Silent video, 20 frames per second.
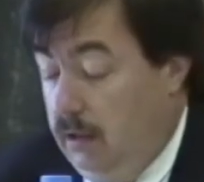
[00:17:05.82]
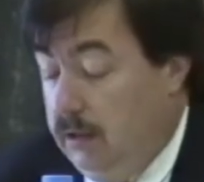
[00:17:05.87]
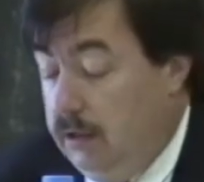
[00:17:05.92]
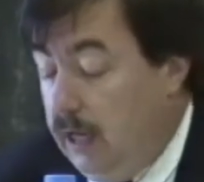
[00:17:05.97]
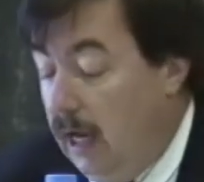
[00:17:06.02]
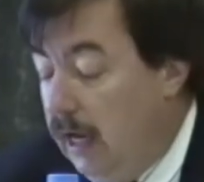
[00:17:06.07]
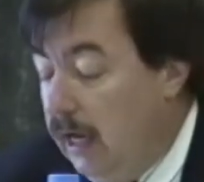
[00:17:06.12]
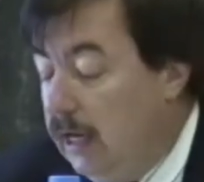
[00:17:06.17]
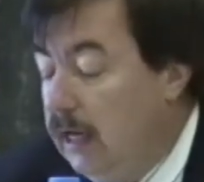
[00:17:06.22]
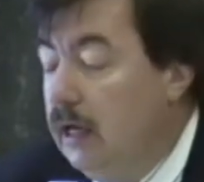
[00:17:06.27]

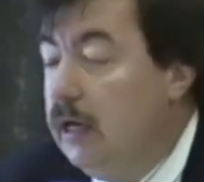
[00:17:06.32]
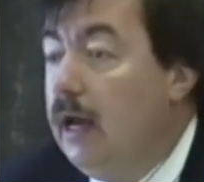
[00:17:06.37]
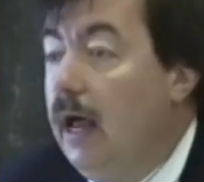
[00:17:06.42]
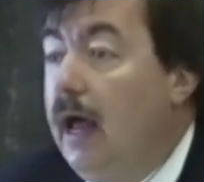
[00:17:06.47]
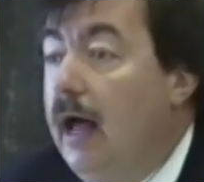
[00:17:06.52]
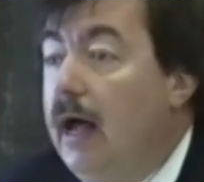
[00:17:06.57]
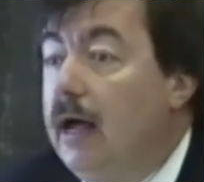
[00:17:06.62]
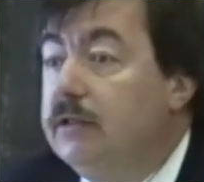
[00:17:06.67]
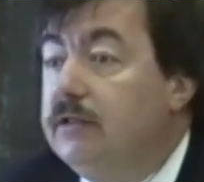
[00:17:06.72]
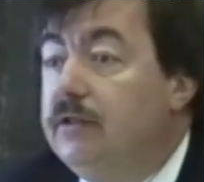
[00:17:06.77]
taken
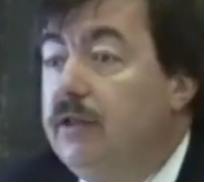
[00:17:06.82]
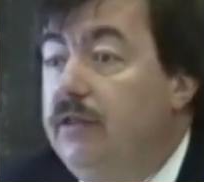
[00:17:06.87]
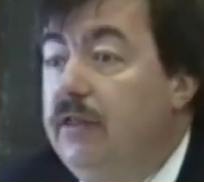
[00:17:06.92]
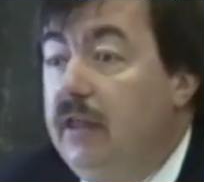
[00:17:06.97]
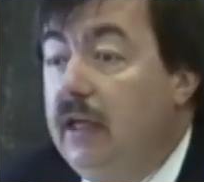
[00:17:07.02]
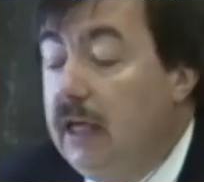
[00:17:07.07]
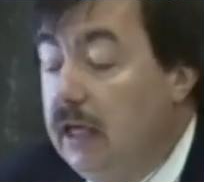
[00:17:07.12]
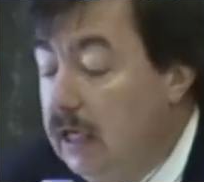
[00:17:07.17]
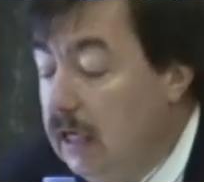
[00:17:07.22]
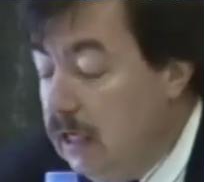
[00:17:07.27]
as
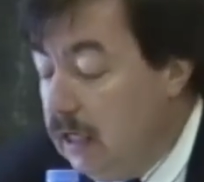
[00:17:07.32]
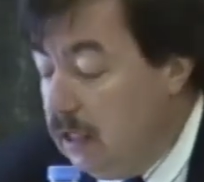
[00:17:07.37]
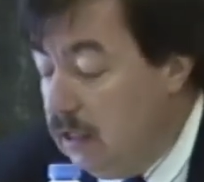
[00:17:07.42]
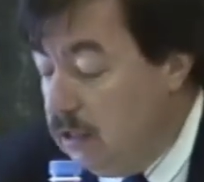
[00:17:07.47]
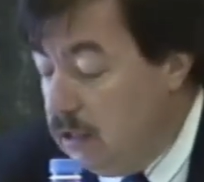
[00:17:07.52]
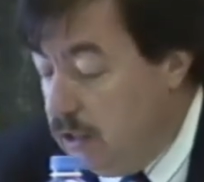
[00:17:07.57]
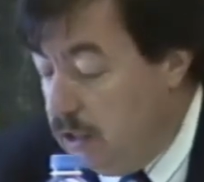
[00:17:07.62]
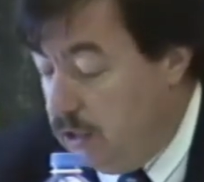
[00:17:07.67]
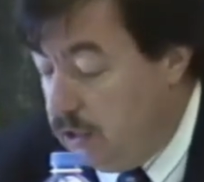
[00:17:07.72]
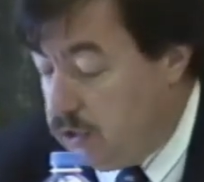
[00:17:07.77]
the
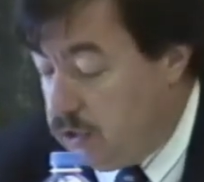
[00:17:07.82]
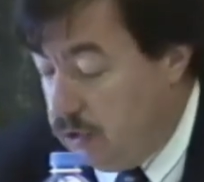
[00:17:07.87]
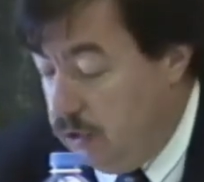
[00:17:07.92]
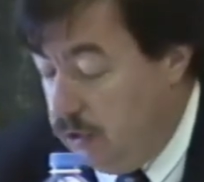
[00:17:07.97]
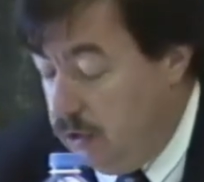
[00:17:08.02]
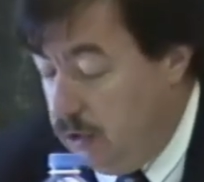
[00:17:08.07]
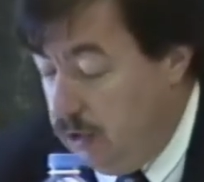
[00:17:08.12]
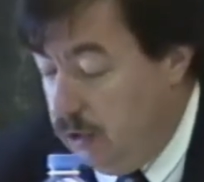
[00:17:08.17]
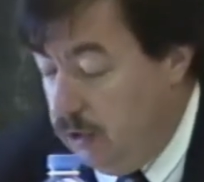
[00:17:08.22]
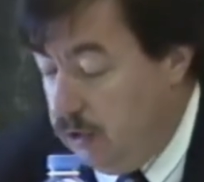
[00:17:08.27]

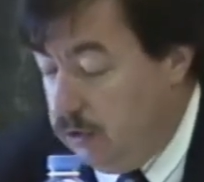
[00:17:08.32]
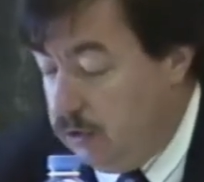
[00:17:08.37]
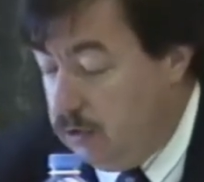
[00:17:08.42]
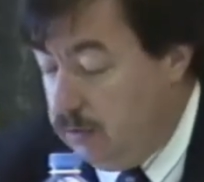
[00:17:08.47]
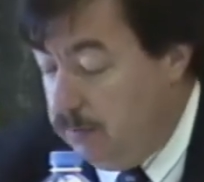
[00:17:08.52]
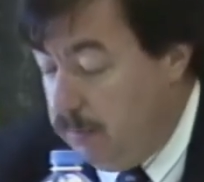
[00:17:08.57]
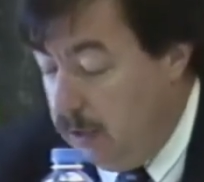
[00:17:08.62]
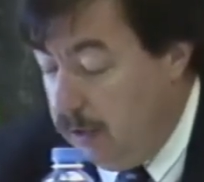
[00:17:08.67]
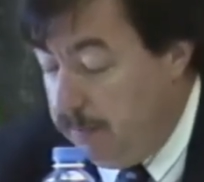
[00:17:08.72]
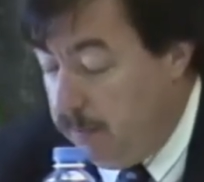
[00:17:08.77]
condition to
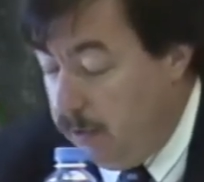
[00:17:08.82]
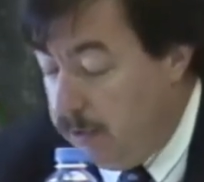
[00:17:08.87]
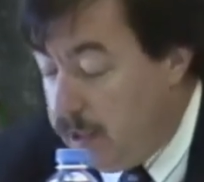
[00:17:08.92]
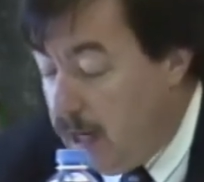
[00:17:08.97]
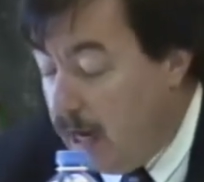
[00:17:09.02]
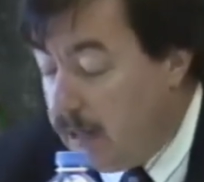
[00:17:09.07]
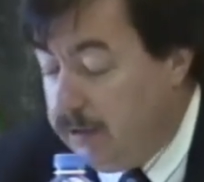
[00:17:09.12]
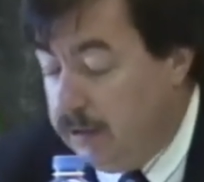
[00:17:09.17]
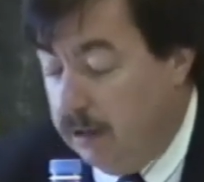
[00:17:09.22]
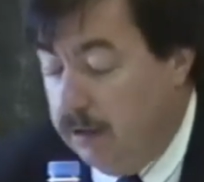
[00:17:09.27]
be
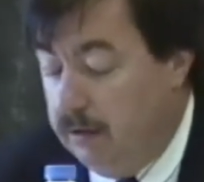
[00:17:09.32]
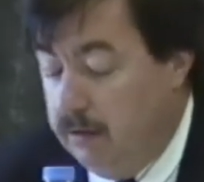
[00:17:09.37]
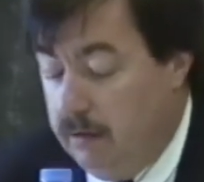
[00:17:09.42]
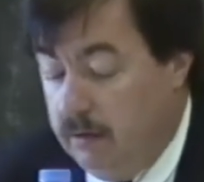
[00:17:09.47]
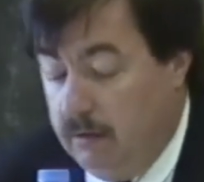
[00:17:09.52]
protected?